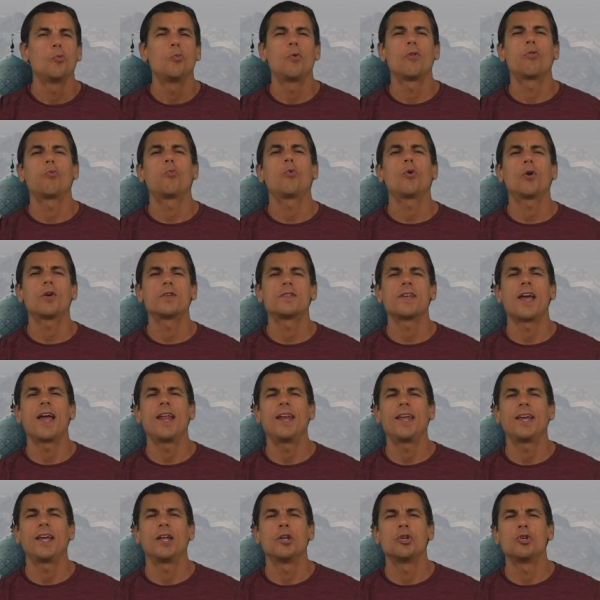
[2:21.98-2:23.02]
With words
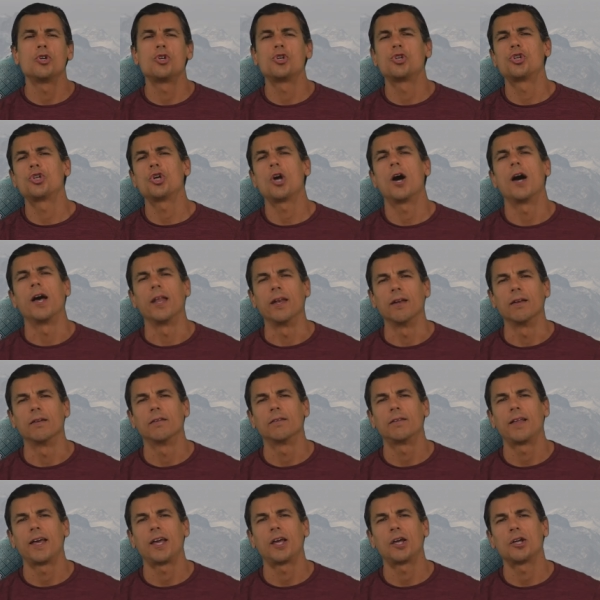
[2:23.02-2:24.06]
ending in shun,
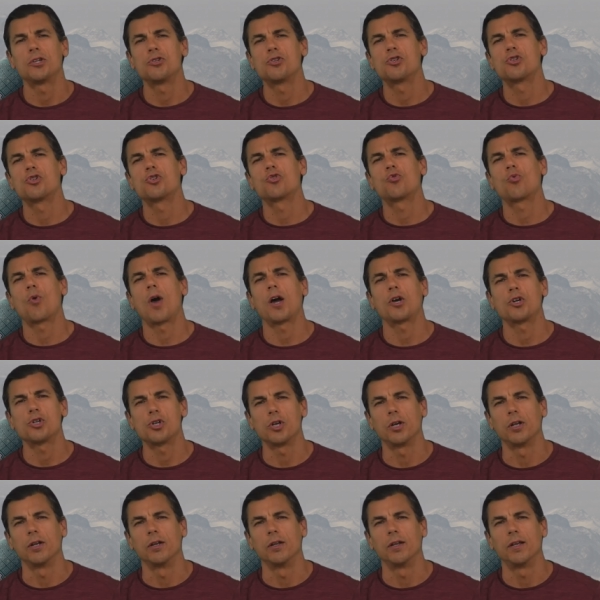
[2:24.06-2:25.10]
like
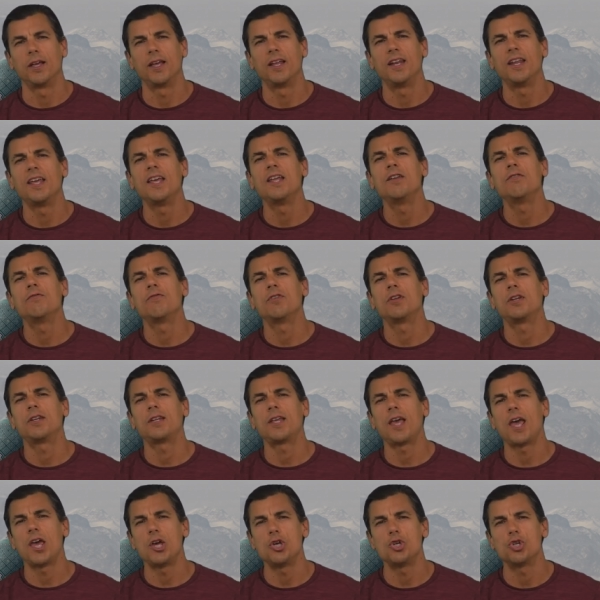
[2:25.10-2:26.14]
construction and
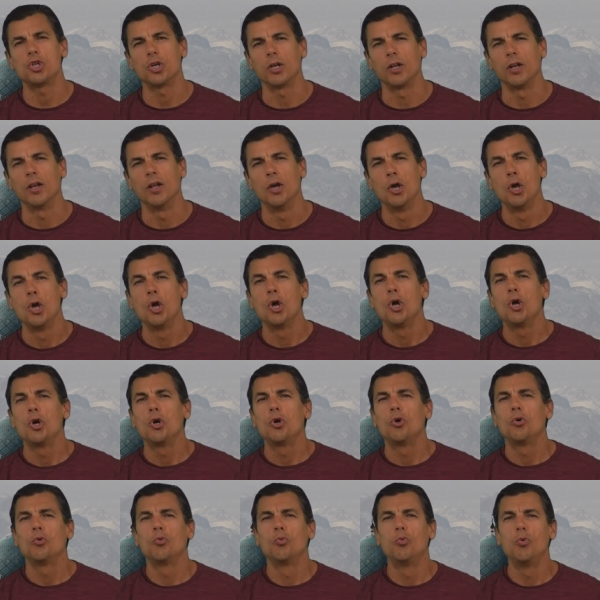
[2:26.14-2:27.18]
invitation,
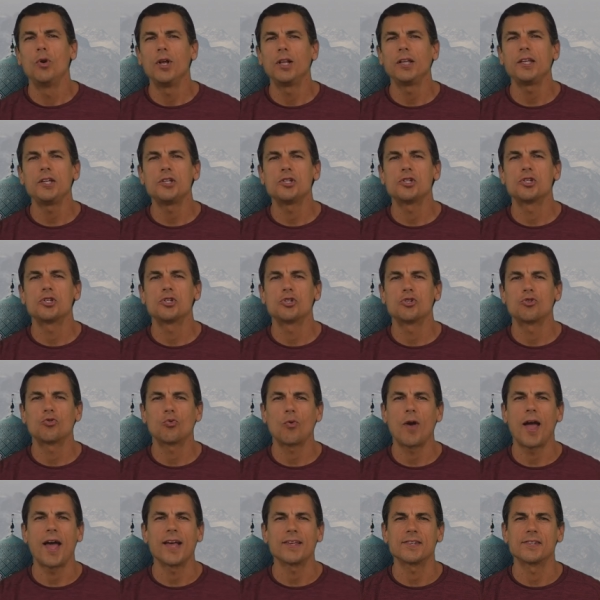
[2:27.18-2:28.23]
really
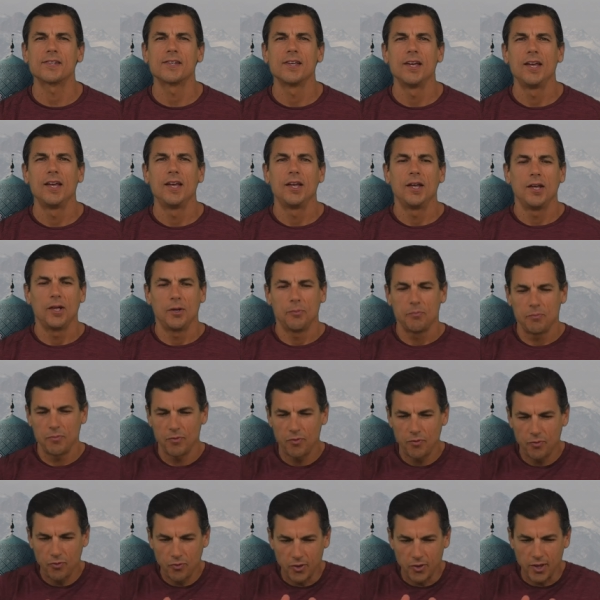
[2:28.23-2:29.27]
stress
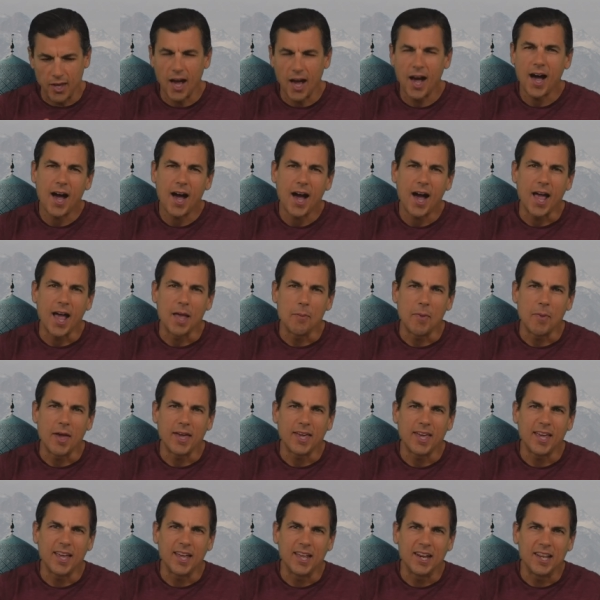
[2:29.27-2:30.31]
the I,
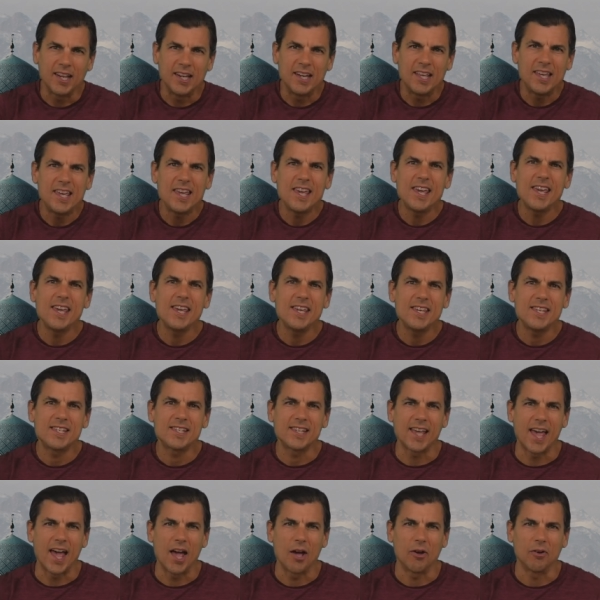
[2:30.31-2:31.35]
making it an E
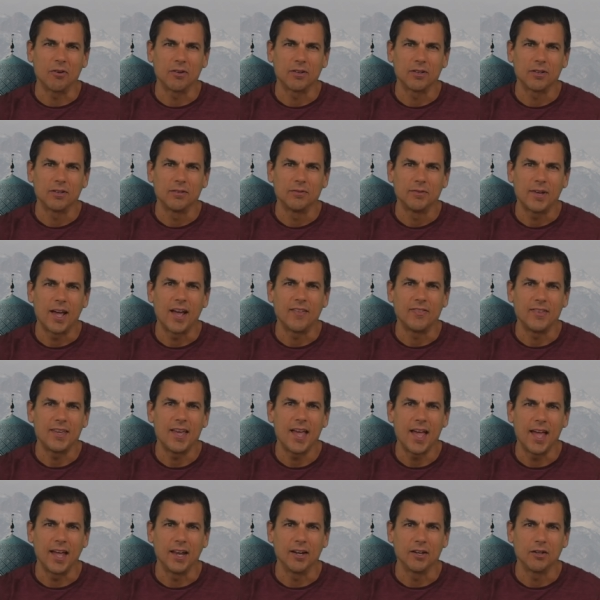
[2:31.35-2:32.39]
sound at the
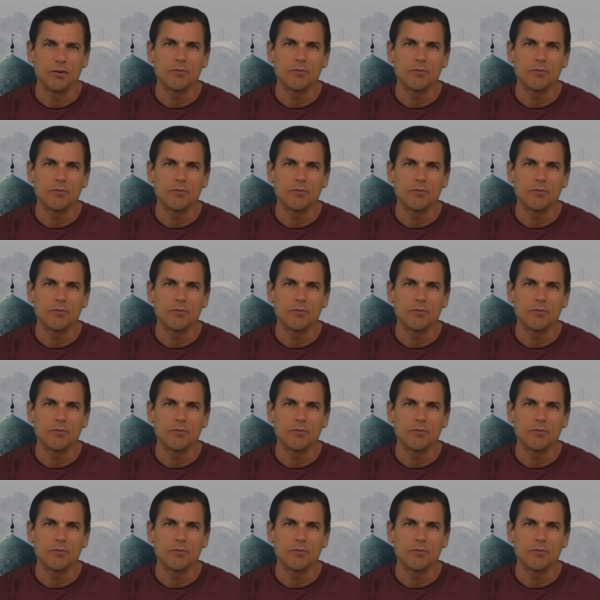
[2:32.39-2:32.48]
end.